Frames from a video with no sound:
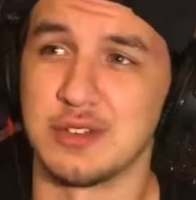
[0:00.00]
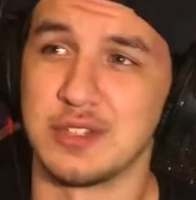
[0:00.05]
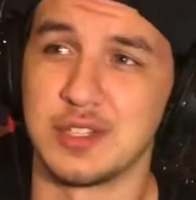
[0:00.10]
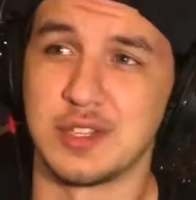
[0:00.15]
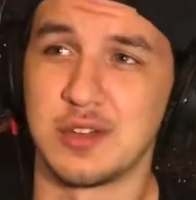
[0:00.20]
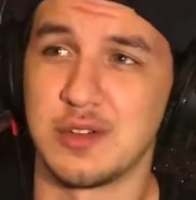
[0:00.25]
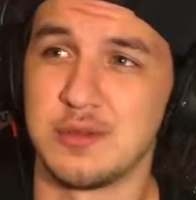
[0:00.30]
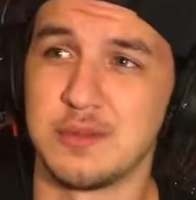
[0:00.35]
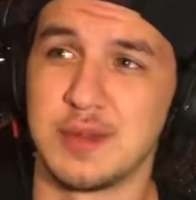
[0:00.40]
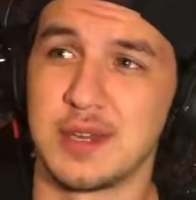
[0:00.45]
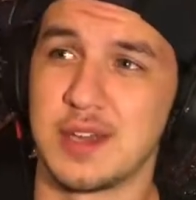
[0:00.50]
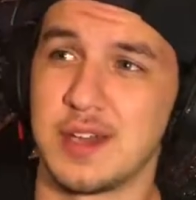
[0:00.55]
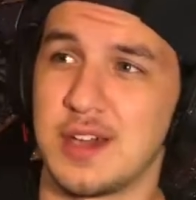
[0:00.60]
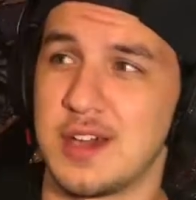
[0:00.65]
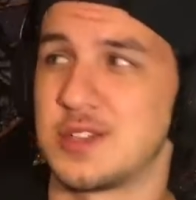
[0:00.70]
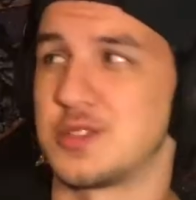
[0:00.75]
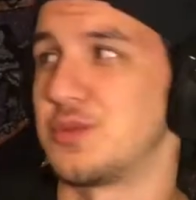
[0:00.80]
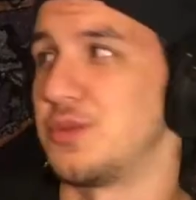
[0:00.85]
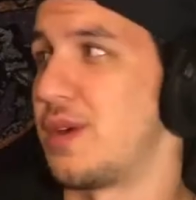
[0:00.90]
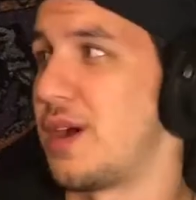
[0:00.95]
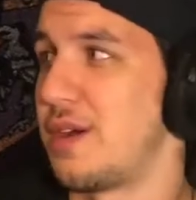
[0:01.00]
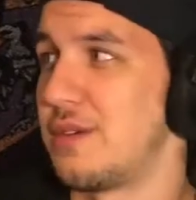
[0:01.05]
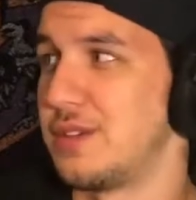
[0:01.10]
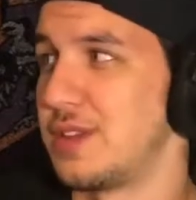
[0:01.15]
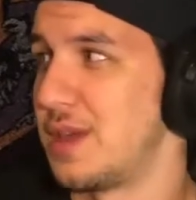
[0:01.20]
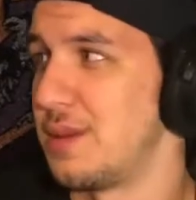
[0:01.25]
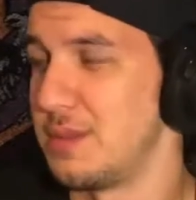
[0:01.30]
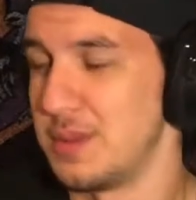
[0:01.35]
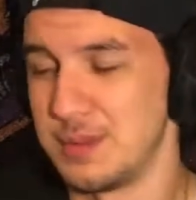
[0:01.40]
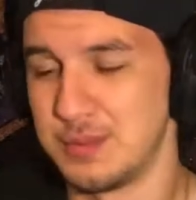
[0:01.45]
you're like, oh my gosh, why would
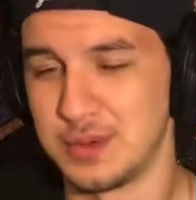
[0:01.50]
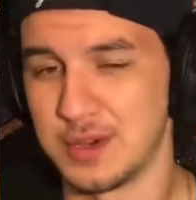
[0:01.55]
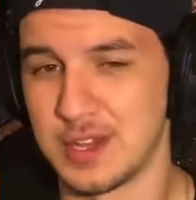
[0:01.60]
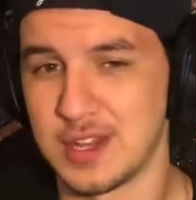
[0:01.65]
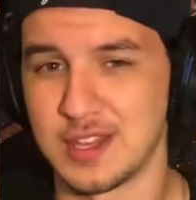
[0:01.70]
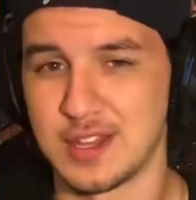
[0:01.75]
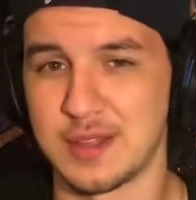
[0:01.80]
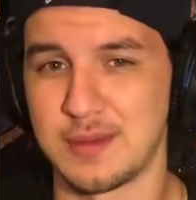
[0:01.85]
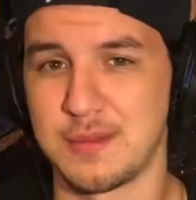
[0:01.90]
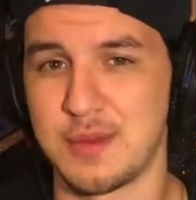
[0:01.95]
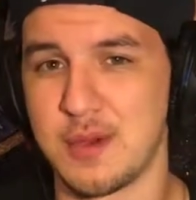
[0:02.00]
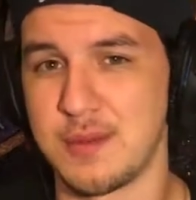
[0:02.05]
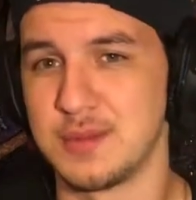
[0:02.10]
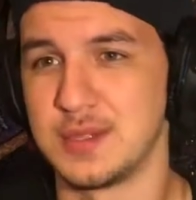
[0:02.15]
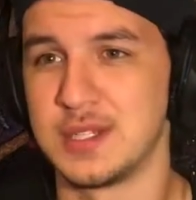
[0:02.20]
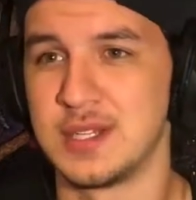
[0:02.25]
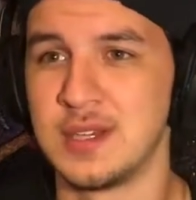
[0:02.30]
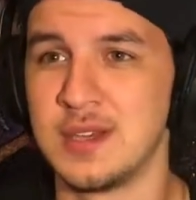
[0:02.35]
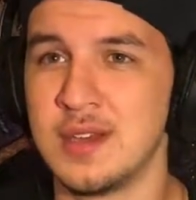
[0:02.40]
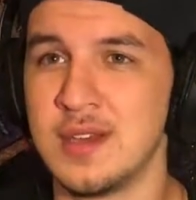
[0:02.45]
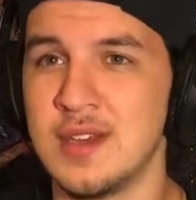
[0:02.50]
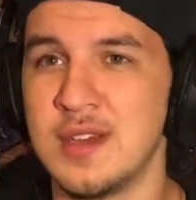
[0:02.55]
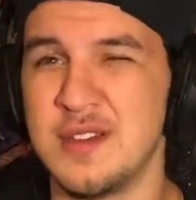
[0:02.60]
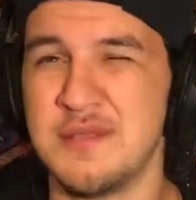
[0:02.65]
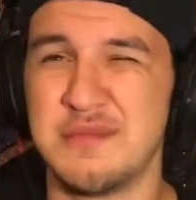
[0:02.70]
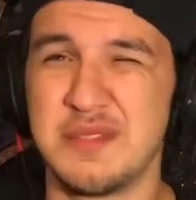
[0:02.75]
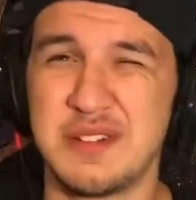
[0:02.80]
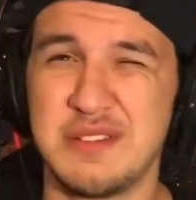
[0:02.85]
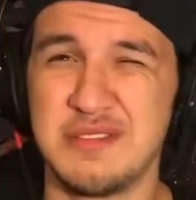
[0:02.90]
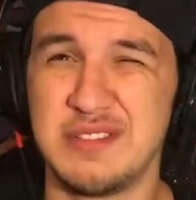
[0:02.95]
they be playing at that moment?
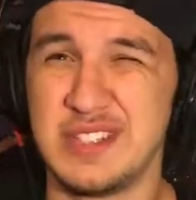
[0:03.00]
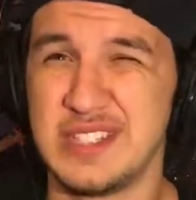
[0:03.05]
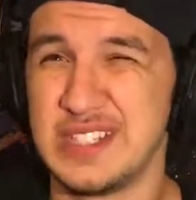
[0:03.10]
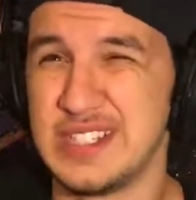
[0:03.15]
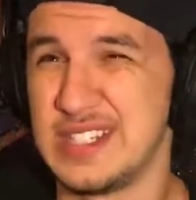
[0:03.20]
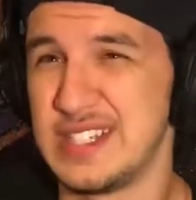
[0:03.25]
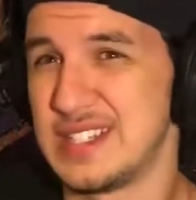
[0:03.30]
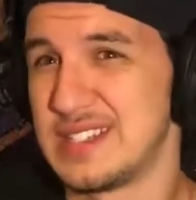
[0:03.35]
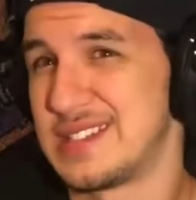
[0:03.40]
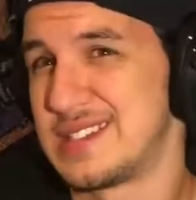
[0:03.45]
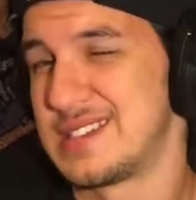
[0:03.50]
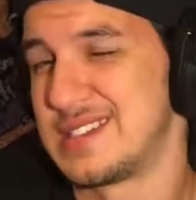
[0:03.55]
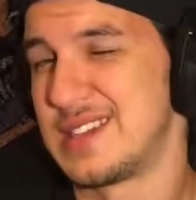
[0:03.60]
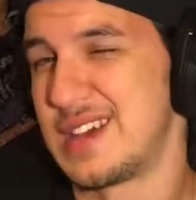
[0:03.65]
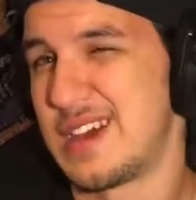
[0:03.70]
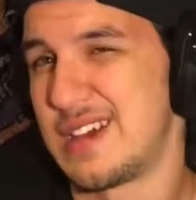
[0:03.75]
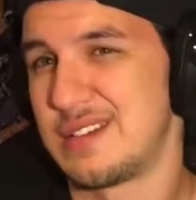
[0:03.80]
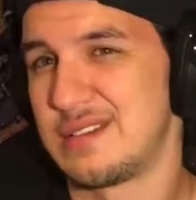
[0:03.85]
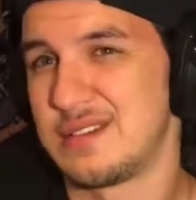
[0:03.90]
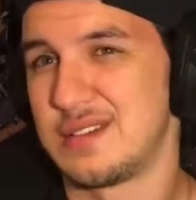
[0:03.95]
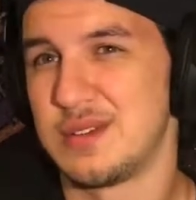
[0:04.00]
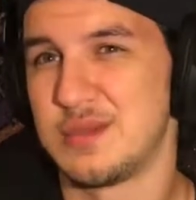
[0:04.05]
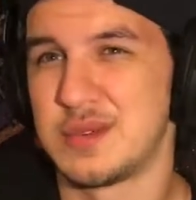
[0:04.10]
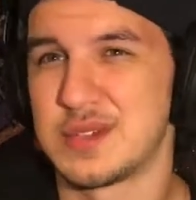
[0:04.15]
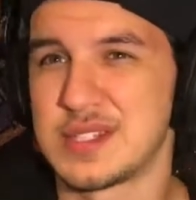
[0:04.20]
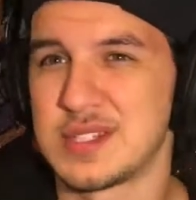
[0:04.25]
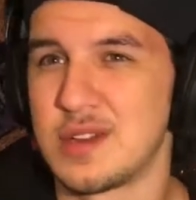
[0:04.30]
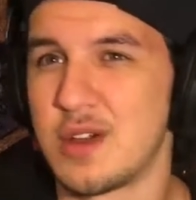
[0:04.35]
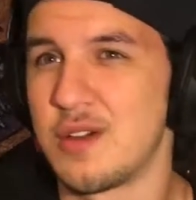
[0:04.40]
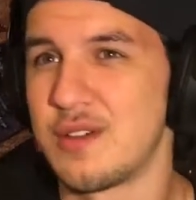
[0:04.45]
But really, it
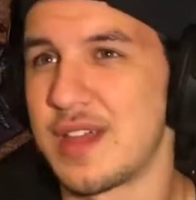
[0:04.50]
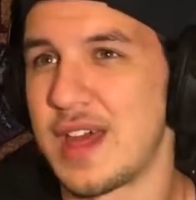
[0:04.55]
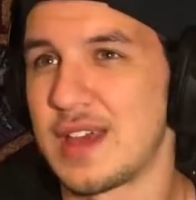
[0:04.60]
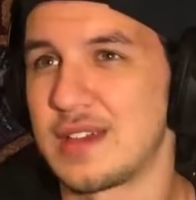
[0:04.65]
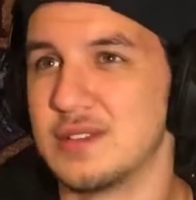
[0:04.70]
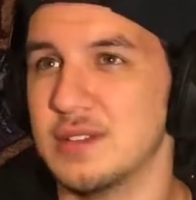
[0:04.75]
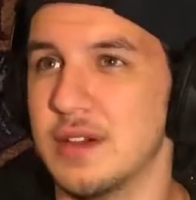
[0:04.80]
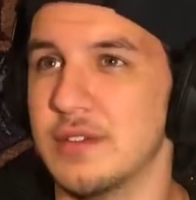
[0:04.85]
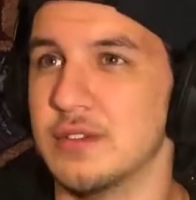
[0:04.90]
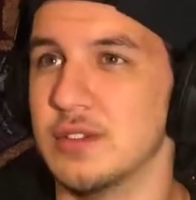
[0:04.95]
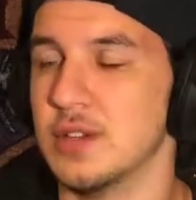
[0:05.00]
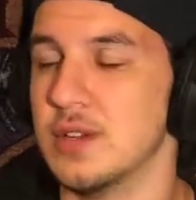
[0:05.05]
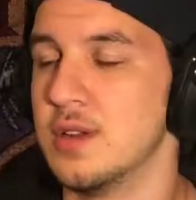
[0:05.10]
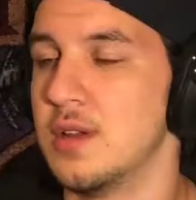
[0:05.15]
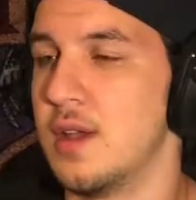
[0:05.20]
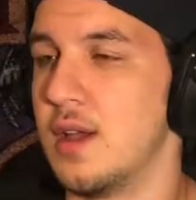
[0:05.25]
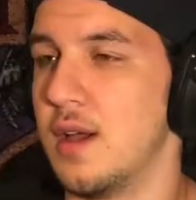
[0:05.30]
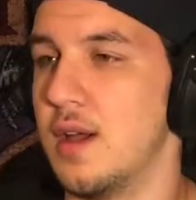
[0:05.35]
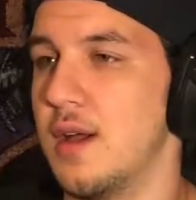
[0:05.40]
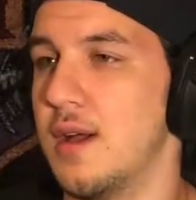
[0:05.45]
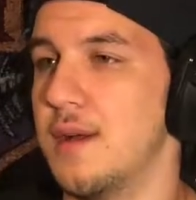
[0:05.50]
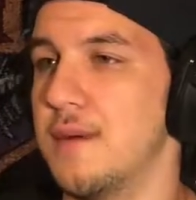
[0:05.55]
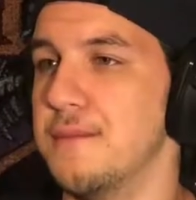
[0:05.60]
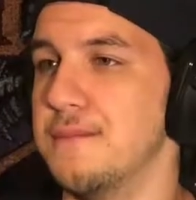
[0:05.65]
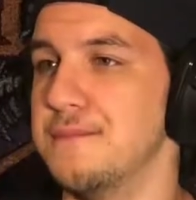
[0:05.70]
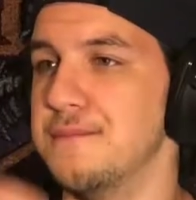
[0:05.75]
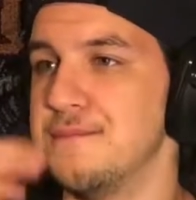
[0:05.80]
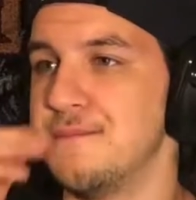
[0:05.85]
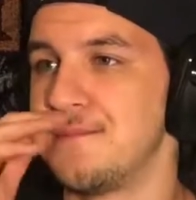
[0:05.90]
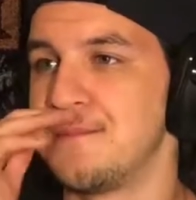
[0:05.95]
wasn't all that clever.
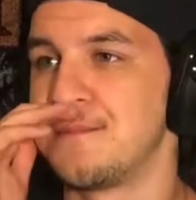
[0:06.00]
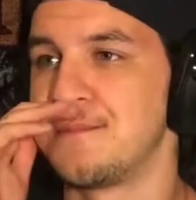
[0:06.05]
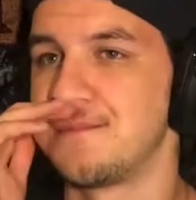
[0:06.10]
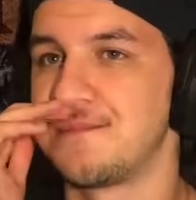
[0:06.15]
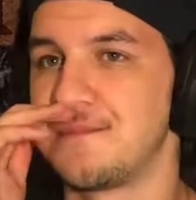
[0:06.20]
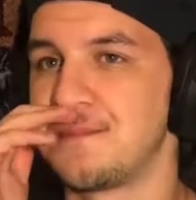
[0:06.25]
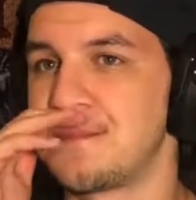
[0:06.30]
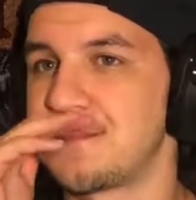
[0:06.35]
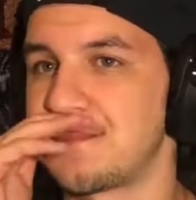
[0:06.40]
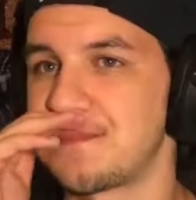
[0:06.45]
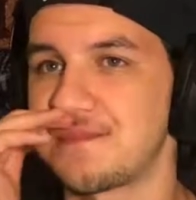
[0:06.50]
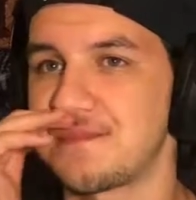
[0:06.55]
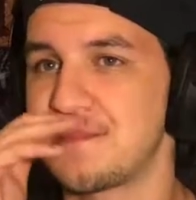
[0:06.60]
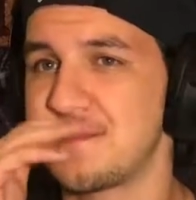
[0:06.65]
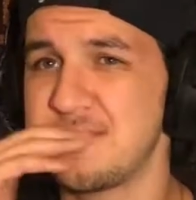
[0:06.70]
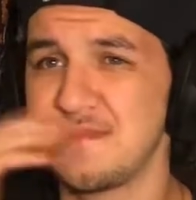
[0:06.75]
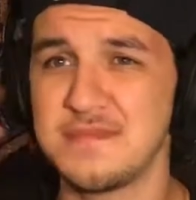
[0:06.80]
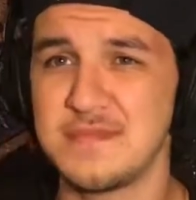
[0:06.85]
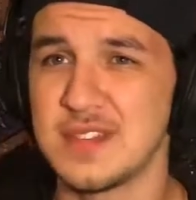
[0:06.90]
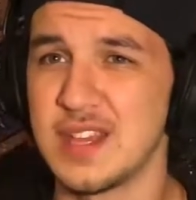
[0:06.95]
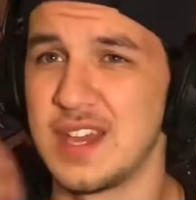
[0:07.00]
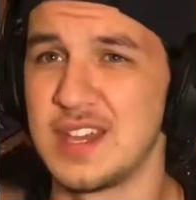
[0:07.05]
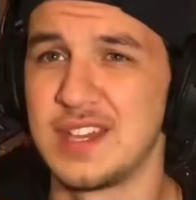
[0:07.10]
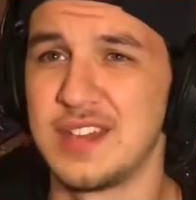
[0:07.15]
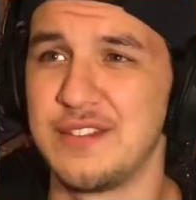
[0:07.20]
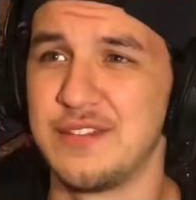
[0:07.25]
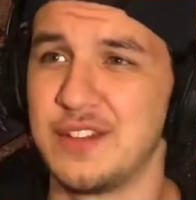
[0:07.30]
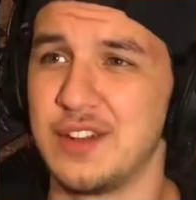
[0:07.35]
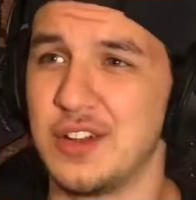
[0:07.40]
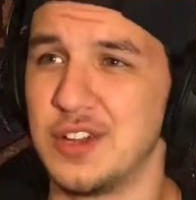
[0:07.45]
I
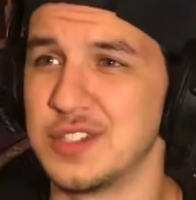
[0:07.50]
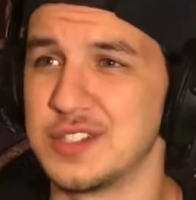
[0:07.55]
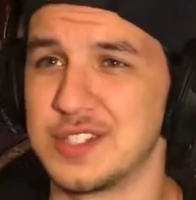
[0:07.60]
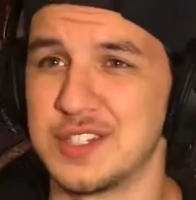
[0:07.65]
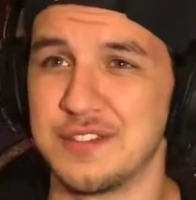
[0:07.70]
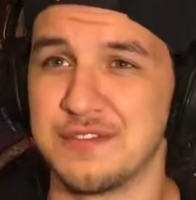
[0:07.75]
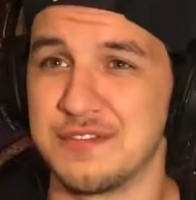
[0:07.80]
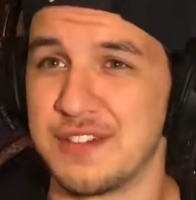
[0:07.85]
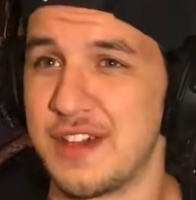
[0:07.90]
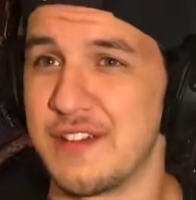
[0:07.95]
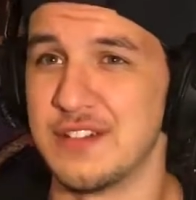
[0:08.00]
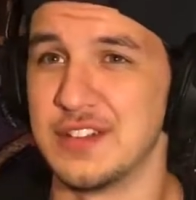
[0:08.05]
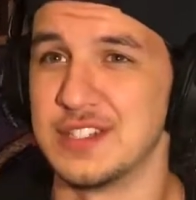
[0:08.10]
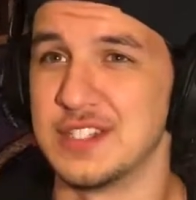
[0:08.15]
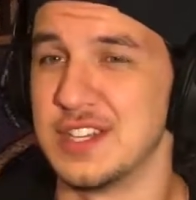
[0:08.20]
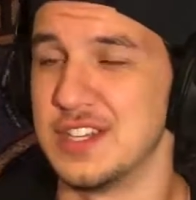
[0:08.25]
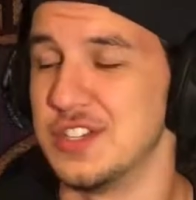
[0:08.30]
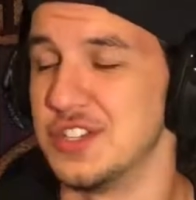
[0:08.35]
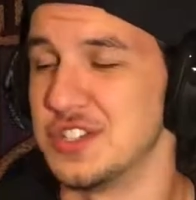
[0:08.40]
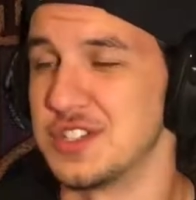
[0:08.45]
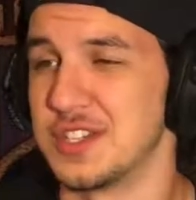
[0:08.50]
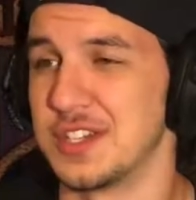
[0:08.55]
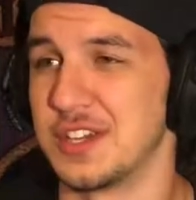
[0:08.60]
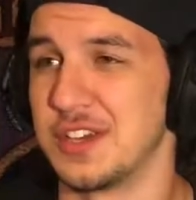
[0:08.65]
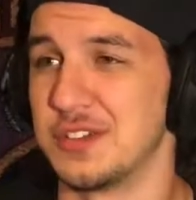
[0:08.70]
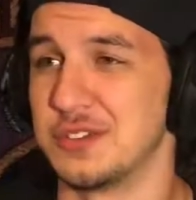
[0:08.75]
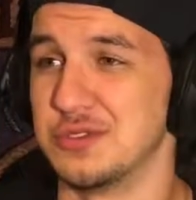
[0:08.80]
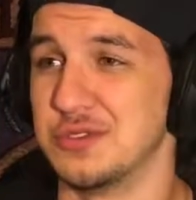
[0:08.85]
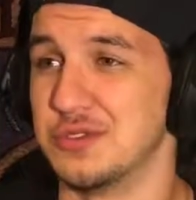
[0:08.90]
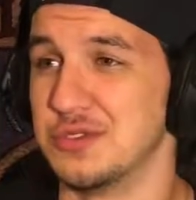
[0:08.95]
give it honestly a 5 out of 10, just like
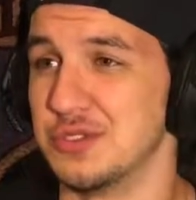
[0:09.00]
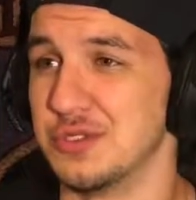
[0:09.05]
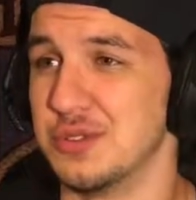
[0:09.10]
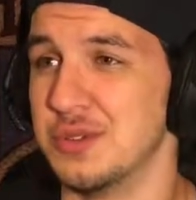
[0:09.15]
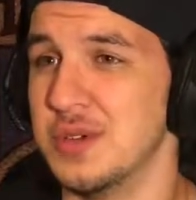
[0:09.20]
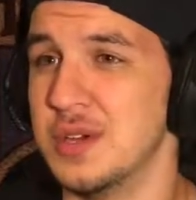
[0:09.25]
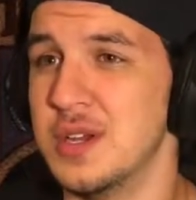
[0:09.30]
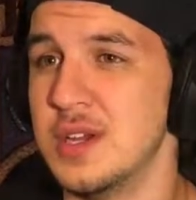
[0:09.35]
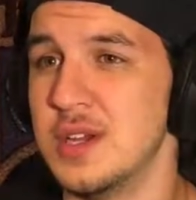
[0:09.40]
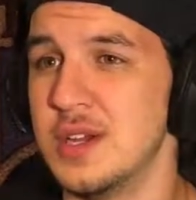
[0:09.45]
Uncle Drew.